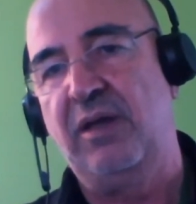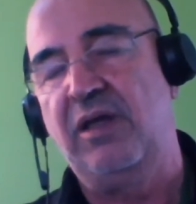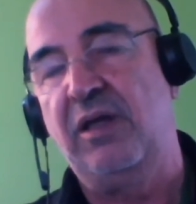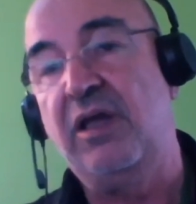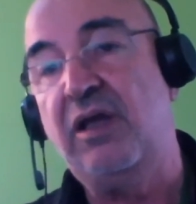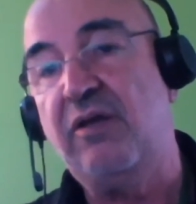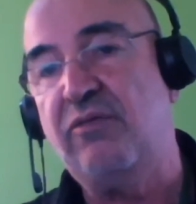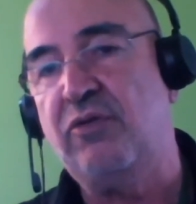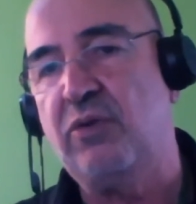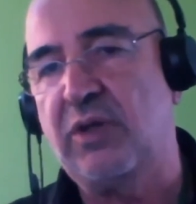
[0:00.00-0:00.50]

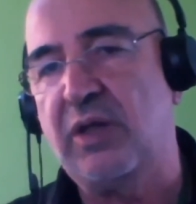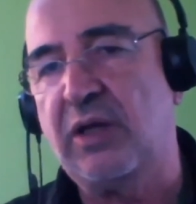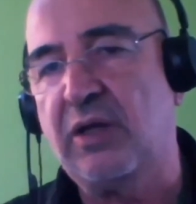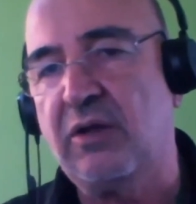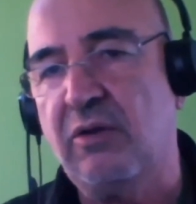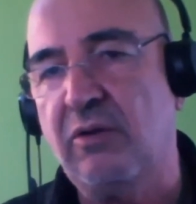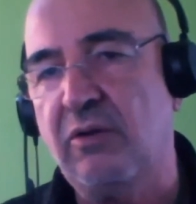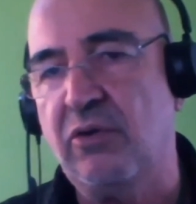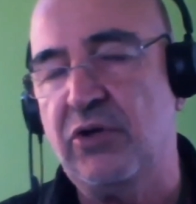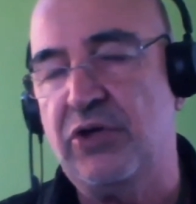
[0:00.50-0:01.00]
if the
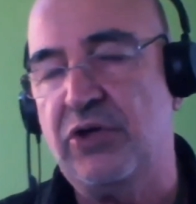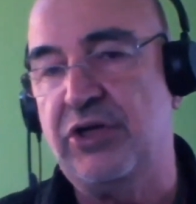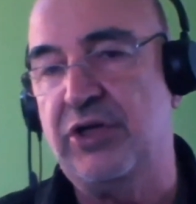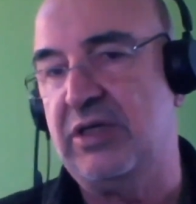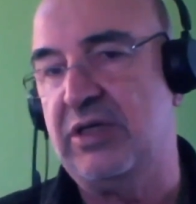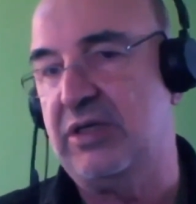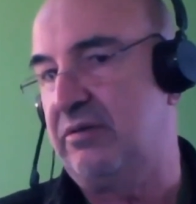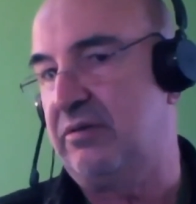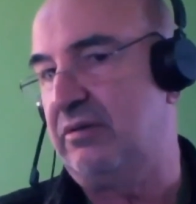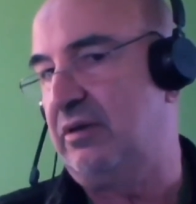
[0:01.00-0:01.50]

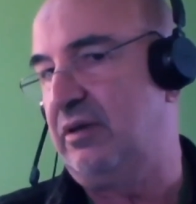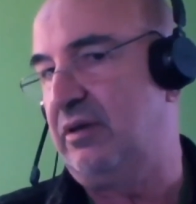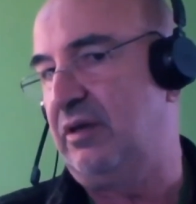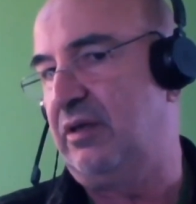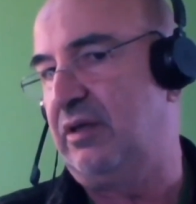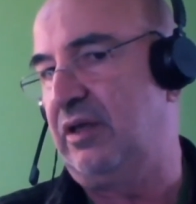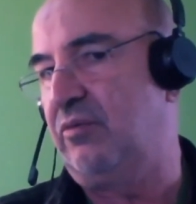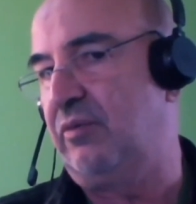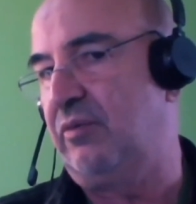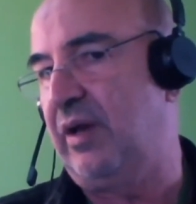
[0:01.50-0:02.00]
technologies, I
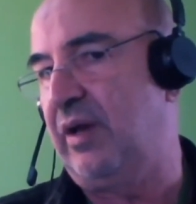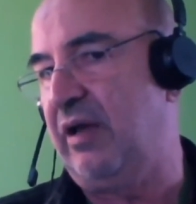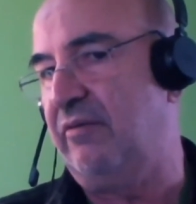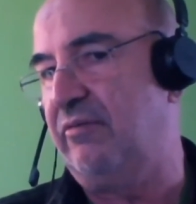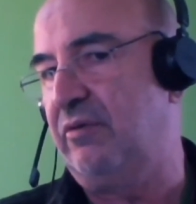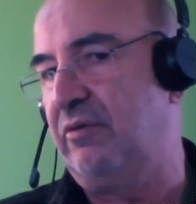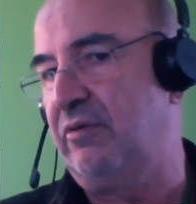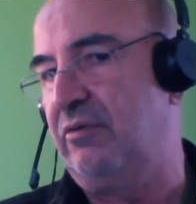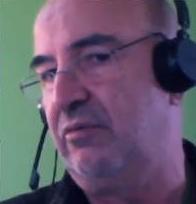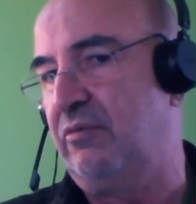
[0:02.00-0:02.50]
think we have
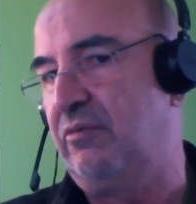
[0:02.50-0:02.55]
a